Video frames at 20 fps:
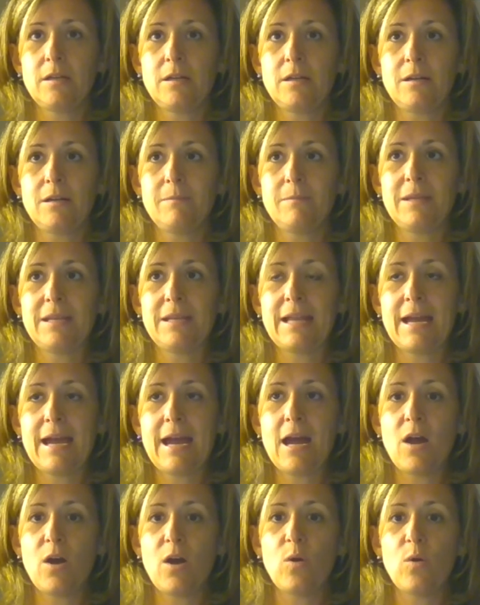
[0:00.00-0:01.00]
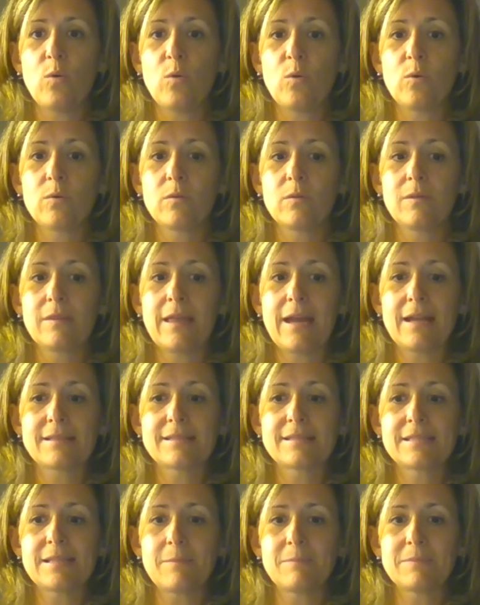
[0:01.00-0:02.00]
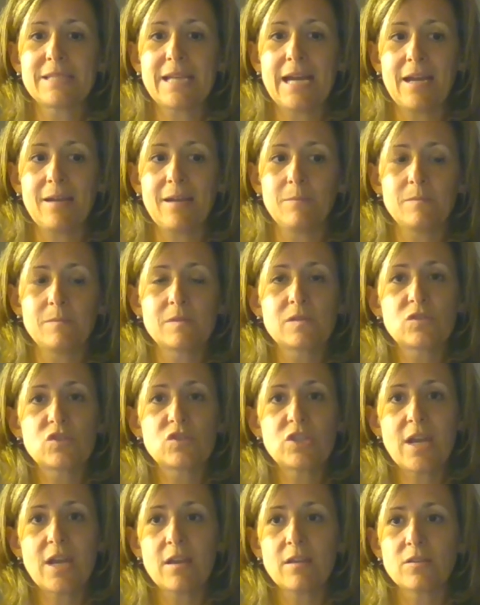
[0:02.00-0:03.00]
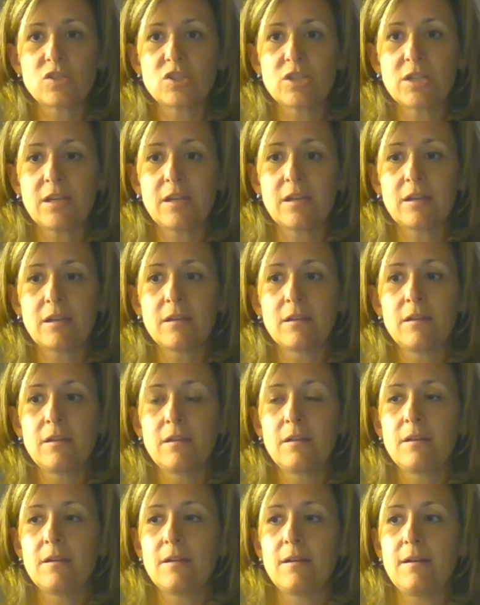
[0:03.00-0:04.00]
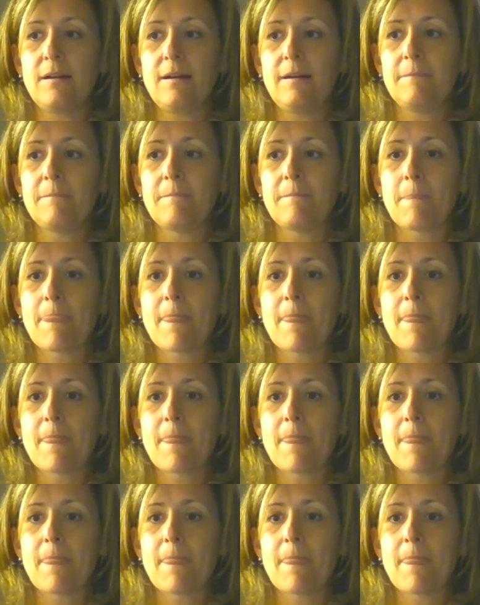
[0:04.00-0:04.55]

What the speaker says: and how that's sometimes challenging. I